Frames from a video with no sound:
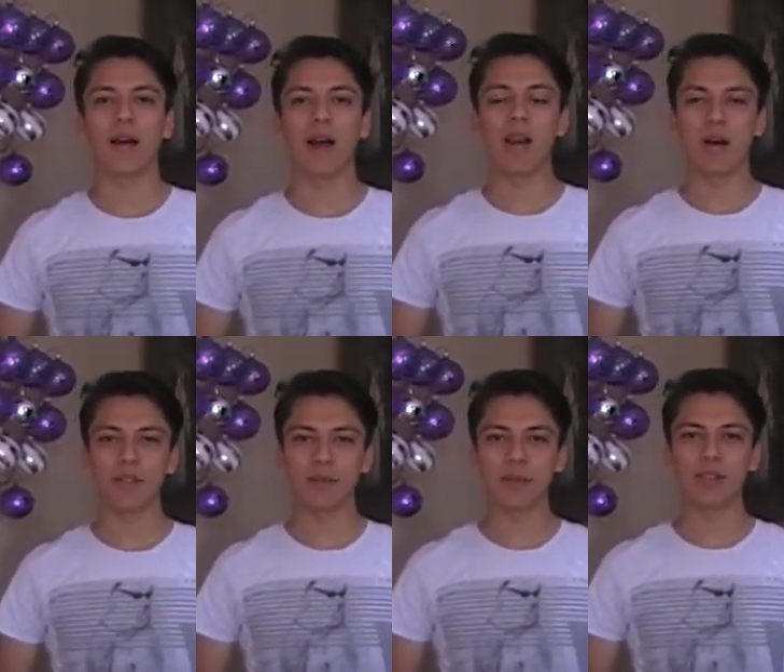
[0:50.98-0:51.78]
I love
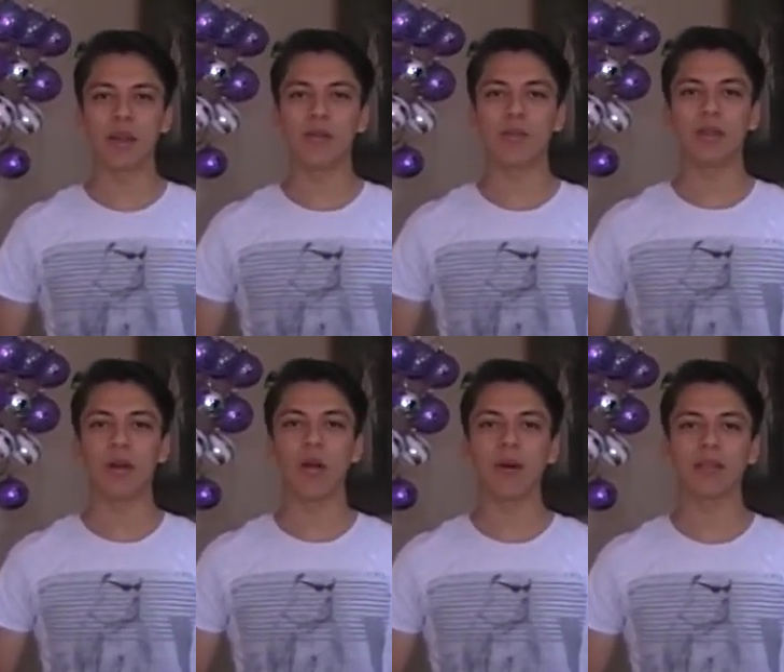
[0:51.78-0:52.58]
spending time with
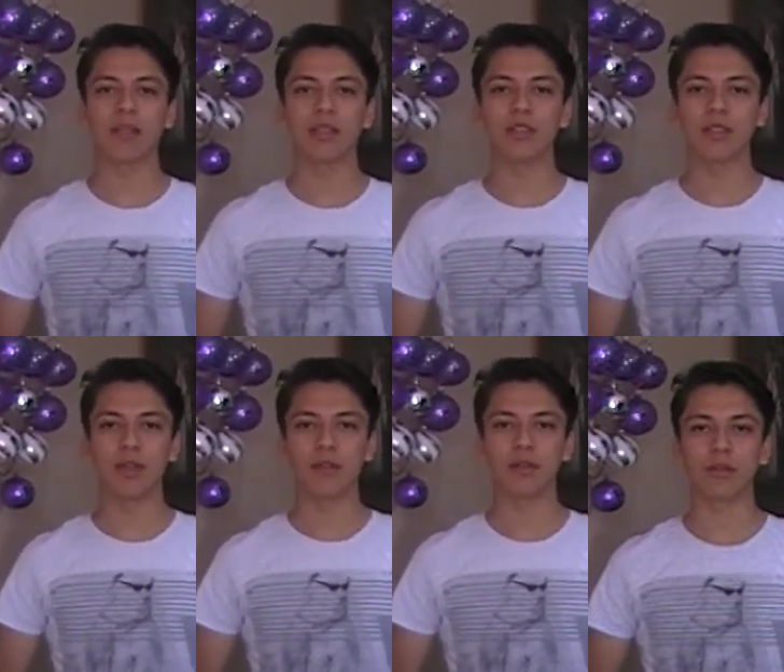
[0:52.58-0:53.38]
all my 10 years
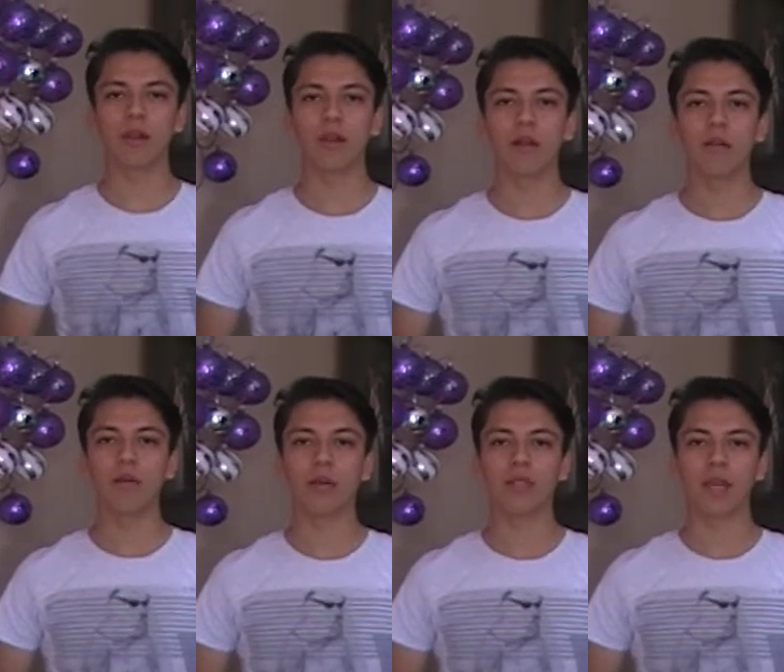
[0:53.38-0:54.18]
nephews,
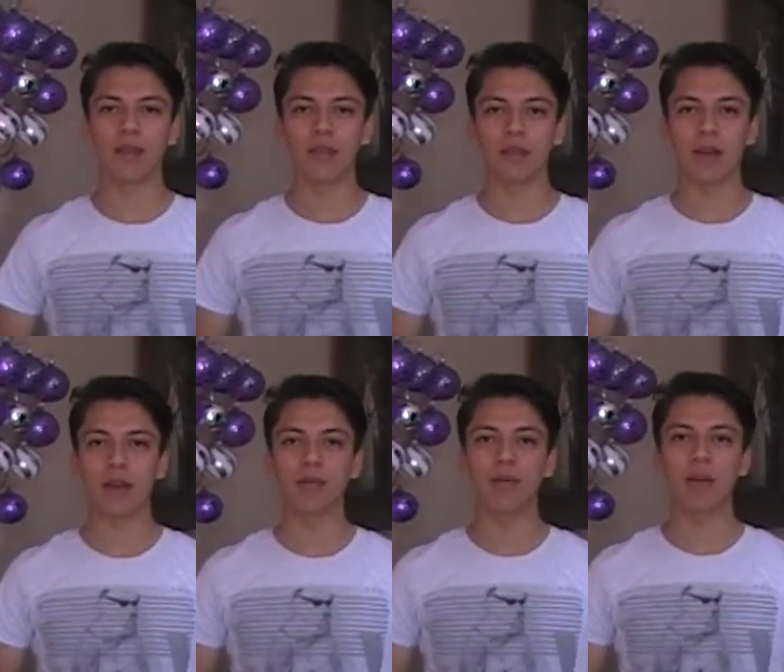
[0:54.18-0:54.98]
because I think that I
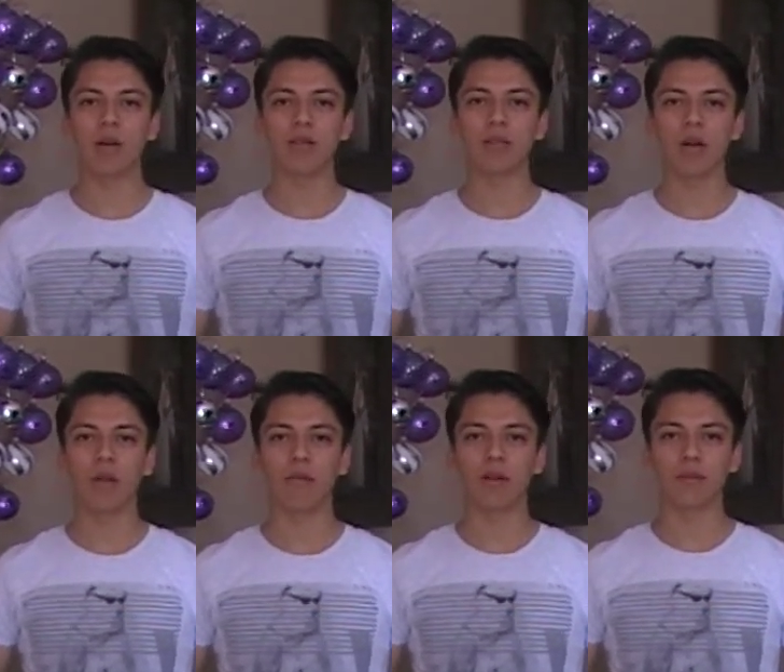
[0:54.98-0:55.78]
could be a good model
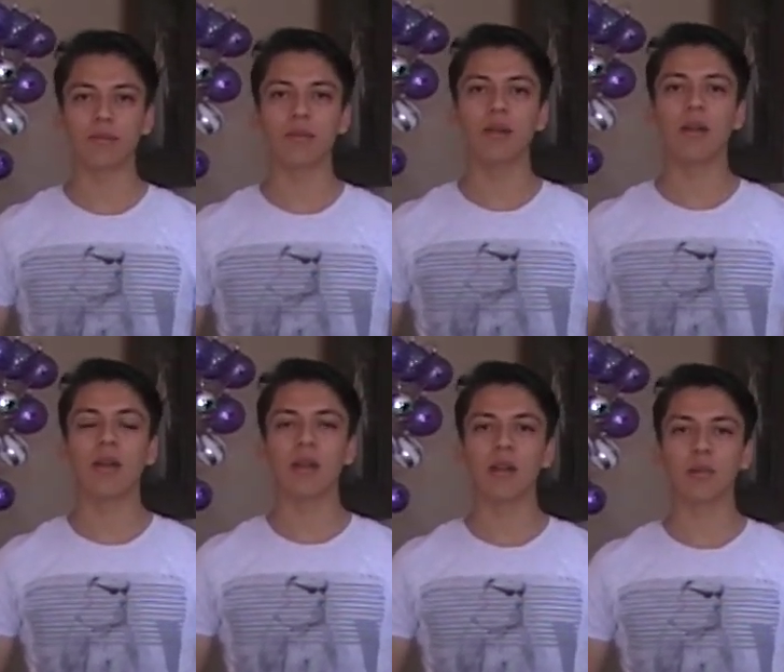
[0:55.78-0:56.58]
for them.
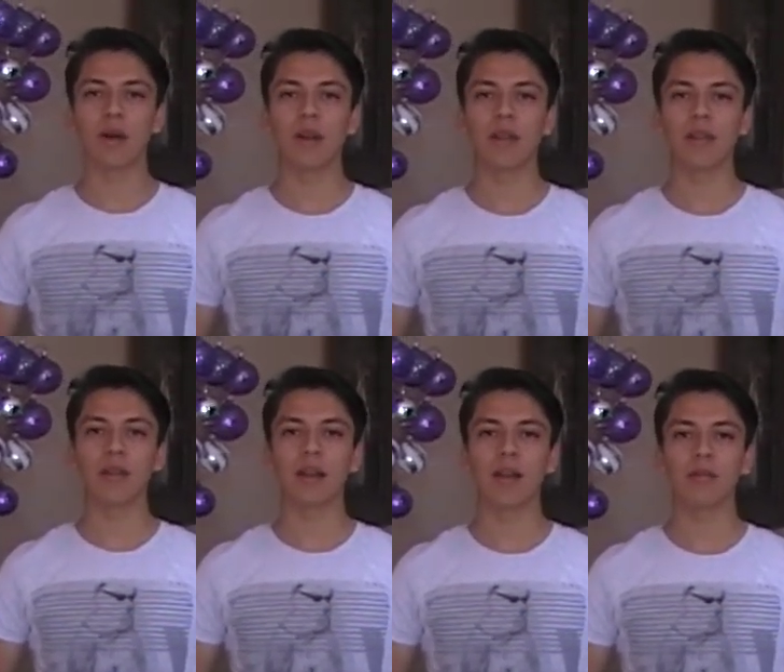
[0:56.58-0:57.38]
That's why I think
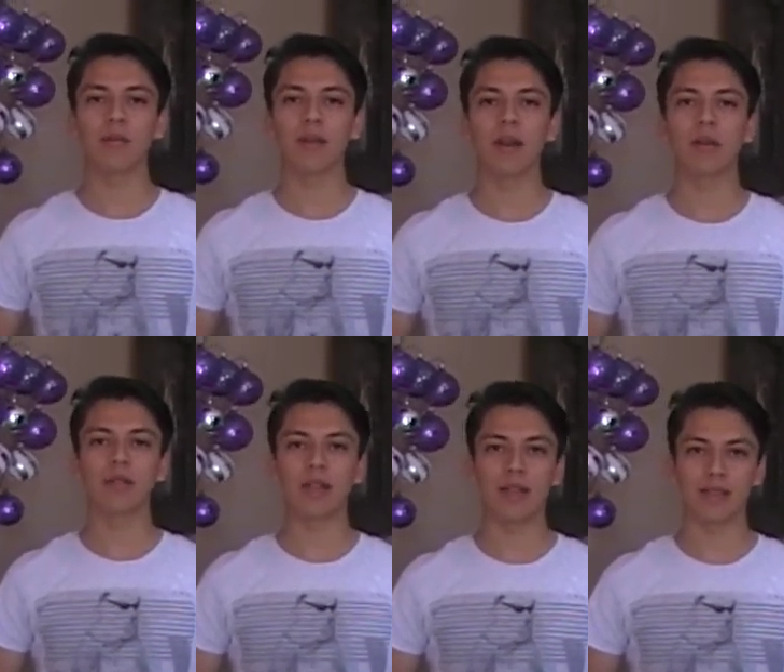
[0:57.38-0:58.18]
that I could be a good
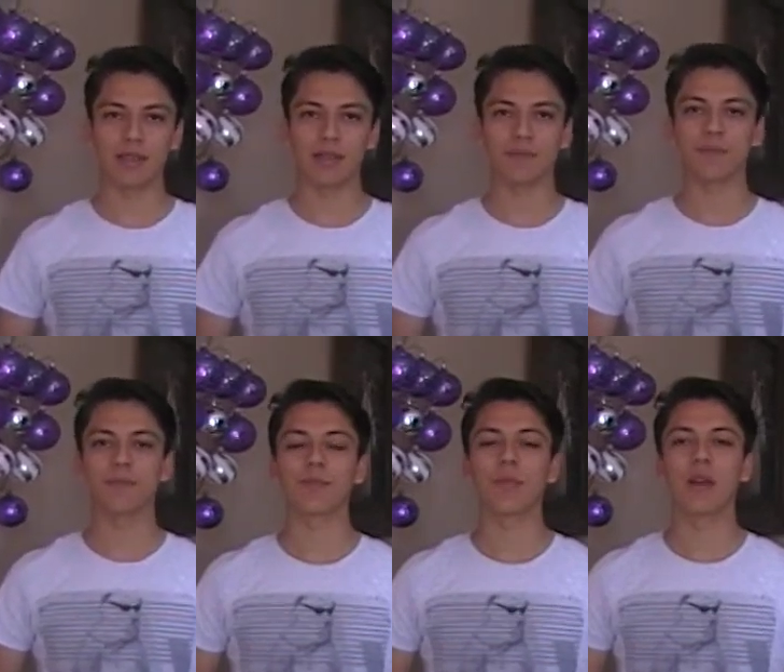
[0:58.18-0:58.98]
candidate.
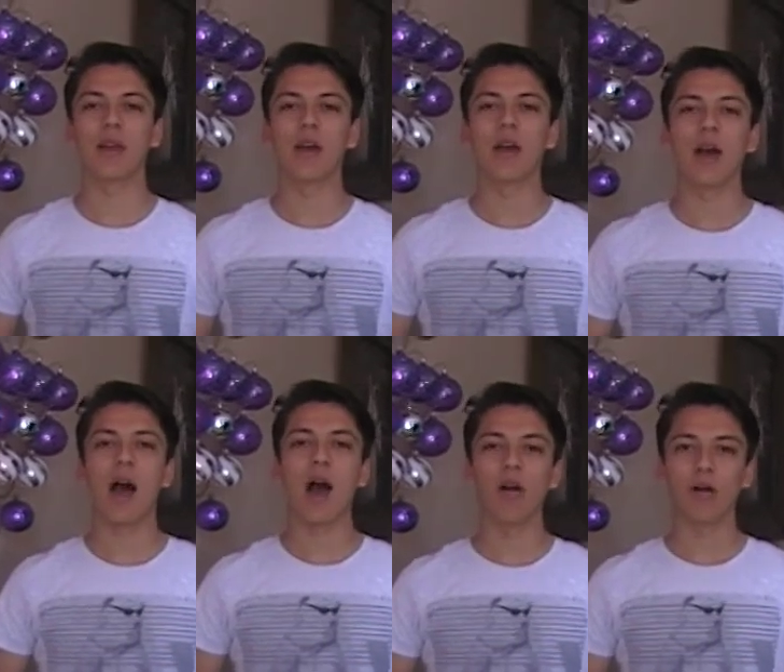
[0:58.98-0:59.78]

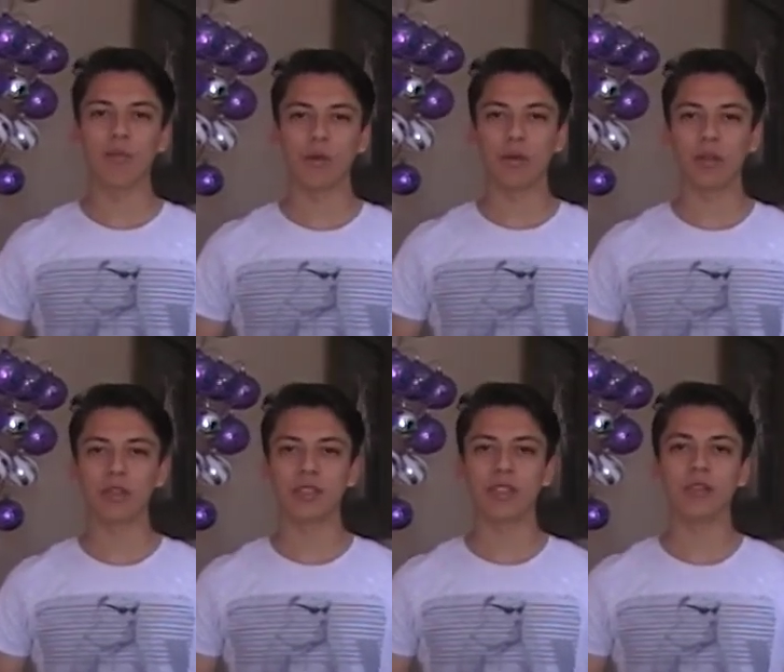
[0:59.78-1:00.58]
I hope you will
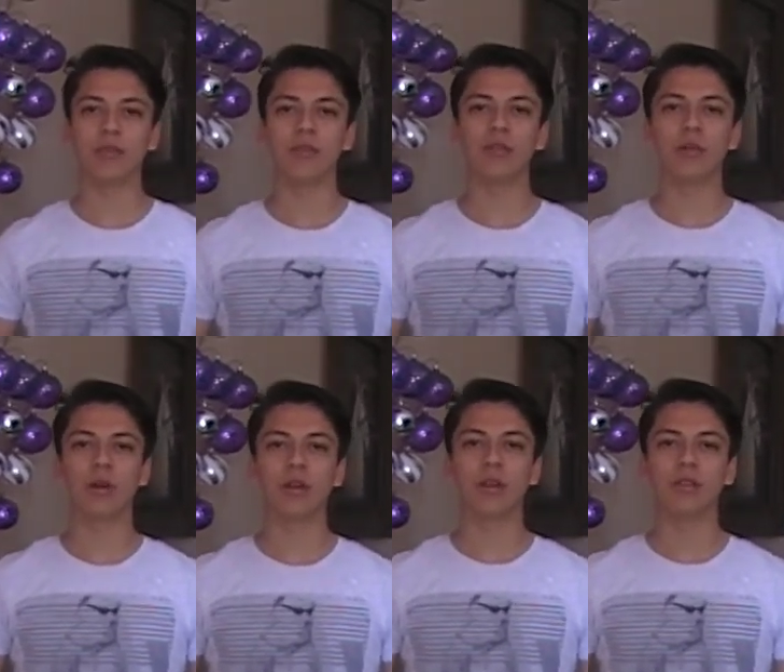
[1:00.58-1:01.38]
consider me to
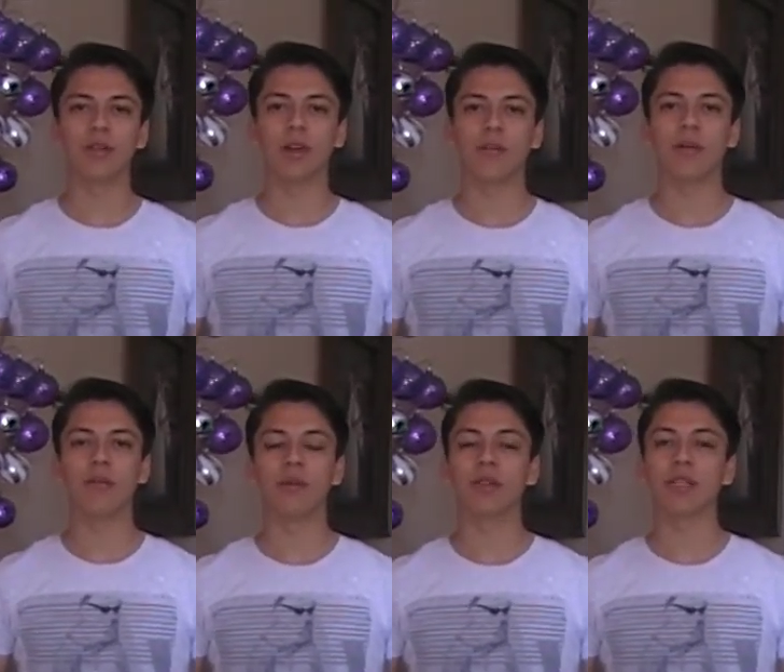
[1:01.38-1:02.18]
work in your camp,
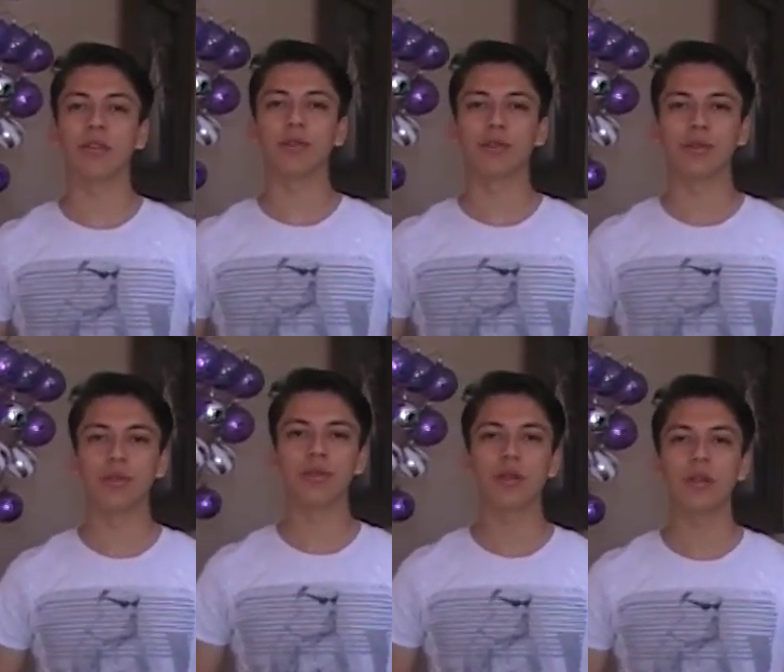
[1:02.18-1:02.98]
because I assure
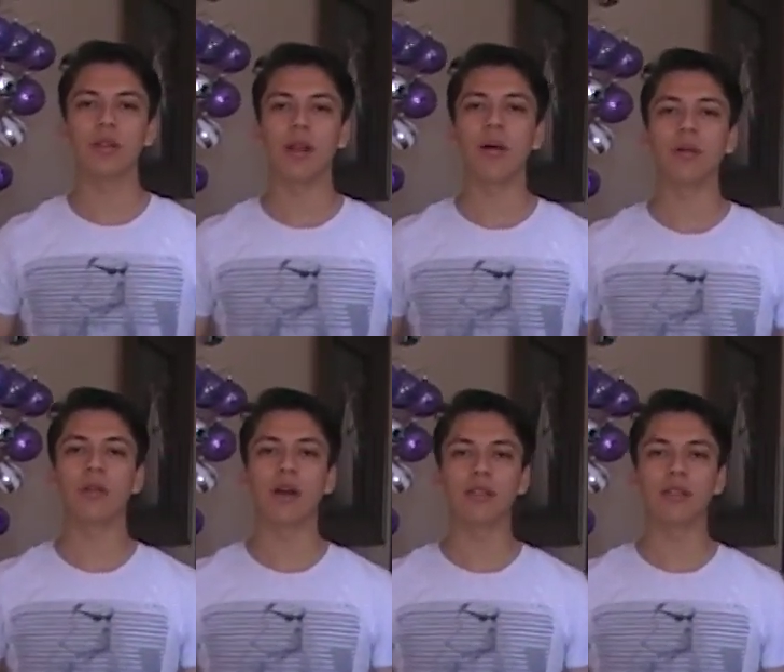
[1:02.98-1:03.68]
you that I will not